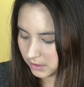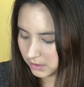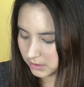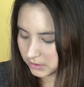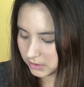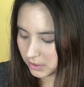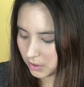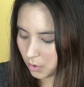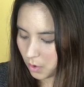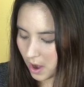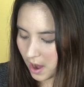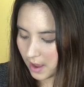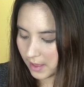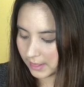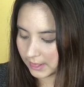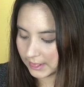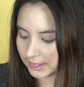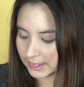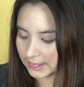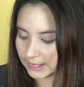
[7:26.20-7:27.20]
So
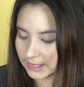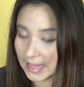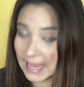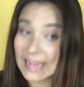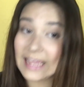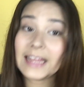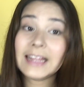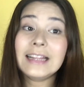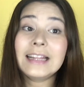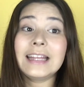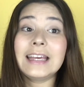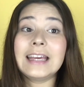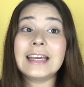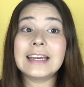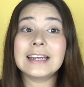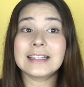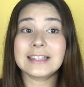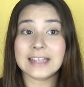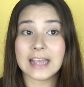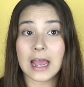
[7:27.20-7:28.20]

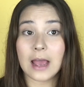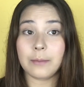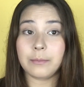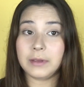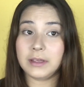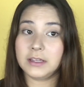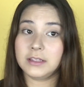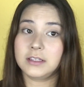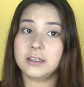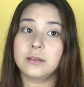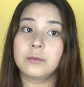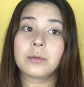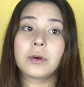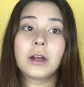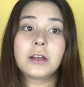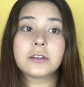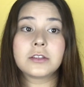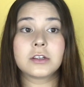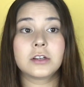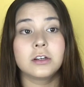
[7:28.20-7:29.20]
lightly tapping into the
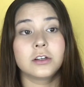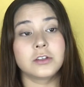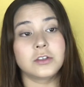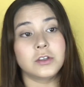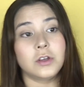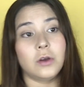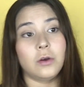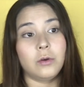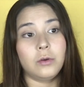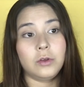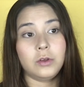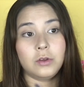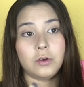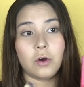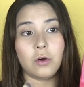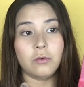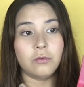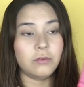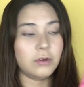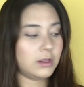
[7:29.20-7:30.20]
bronzer. So you
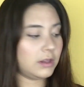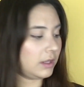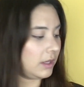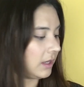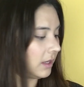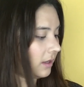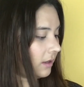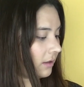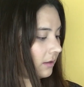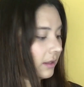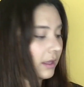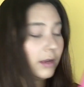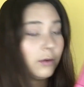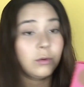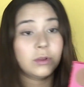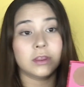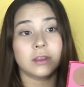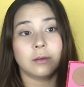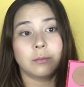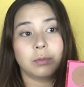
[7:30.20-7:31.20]
don't really, like
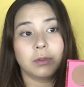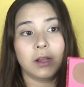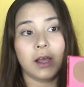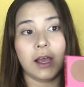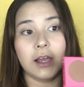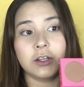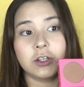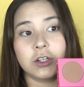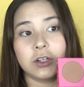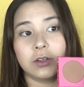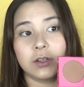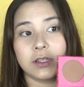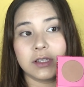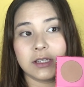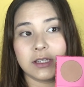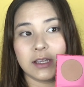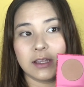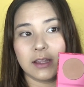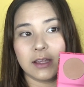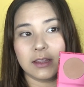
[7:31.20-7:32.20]
with the blush, you can
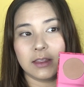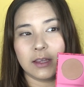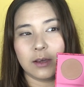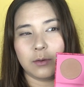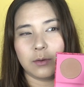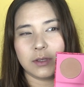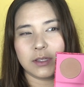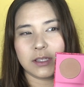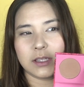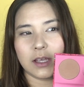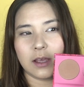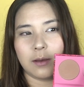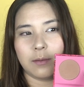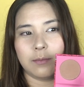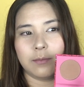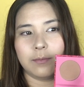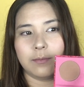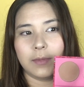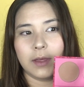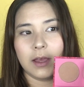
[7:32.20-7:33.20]
see that there was
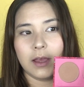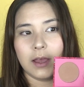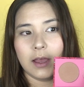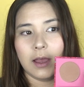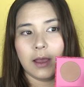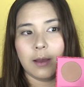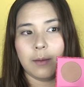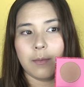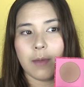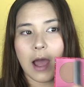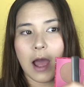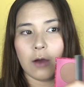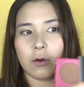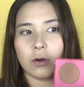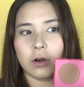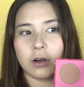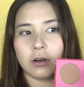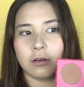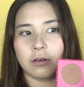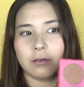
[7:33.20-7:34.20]
some
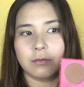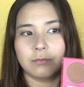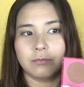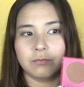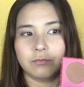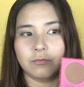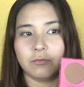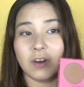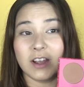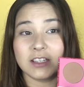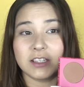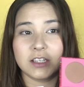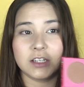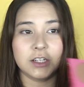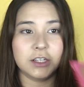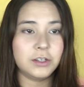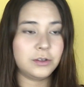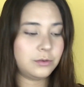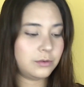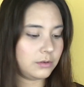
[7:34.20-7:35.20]
powder
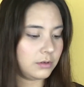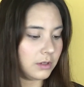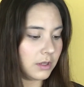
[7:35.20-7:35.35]
residue.